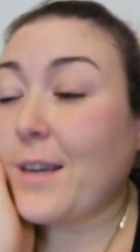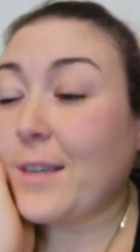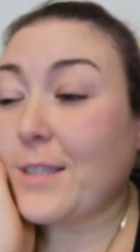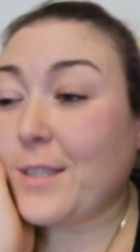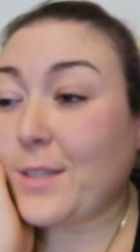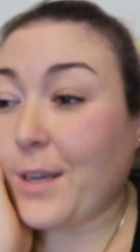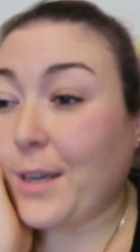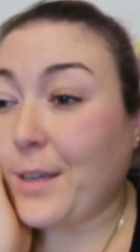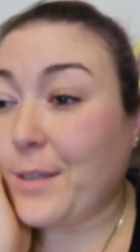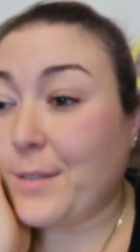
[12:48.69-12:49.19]

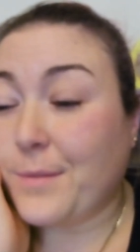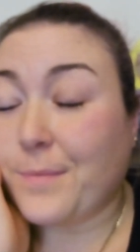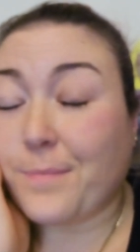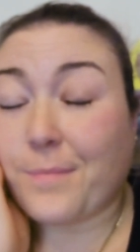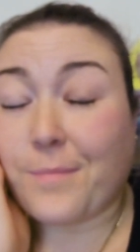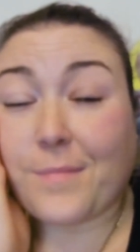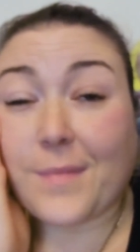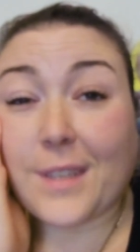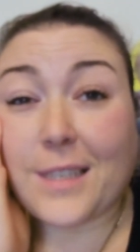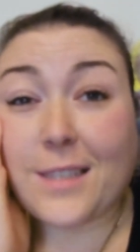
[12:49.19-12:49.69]
So,
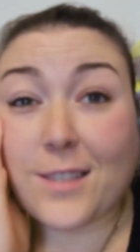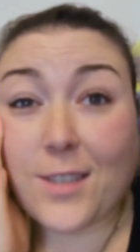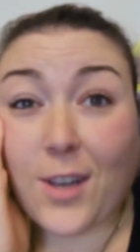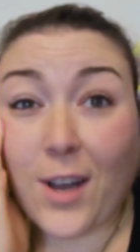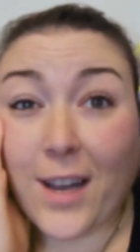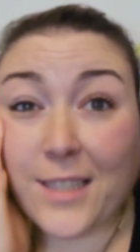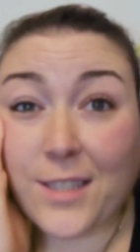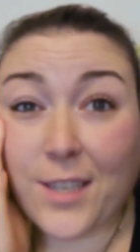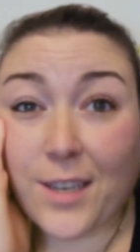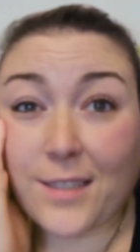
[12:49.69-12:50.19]

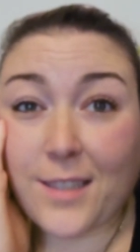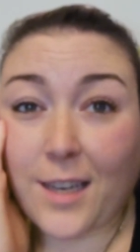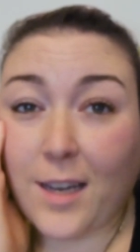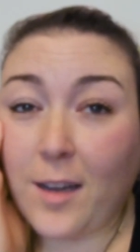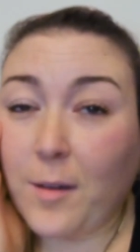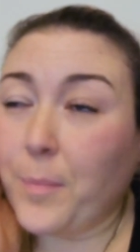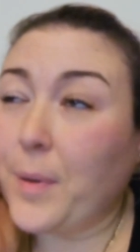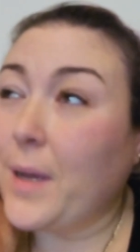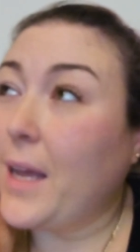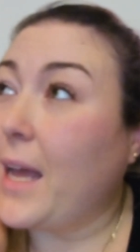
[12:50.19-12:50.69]
Sky turned
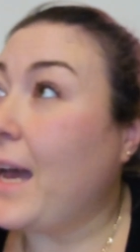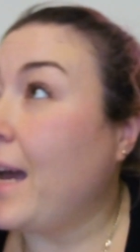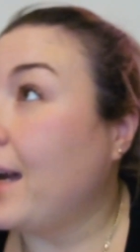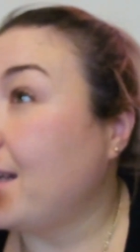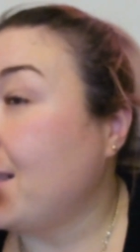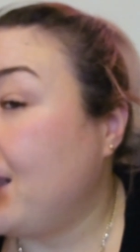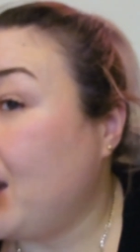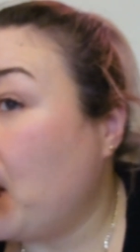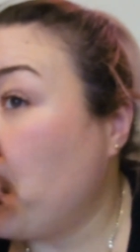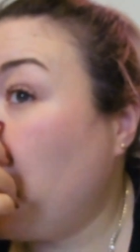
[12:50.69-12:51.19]
up
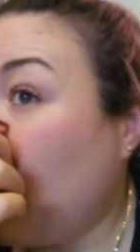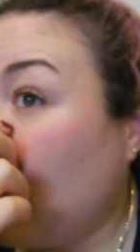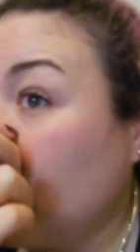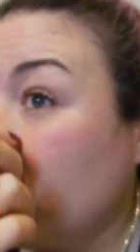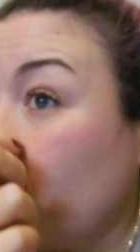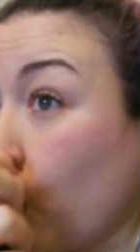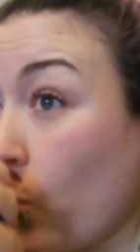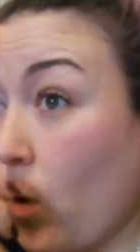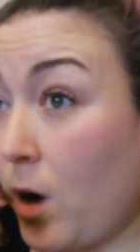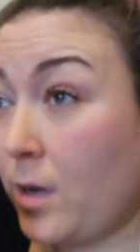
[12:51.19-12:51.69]
at 10
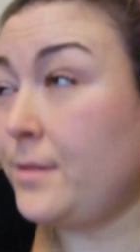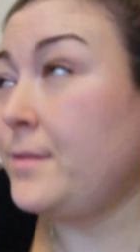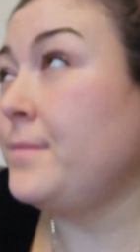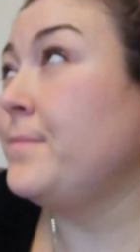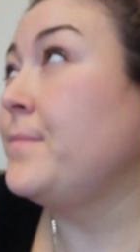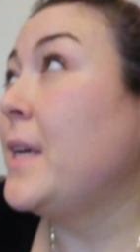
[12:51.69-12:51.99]
past 1.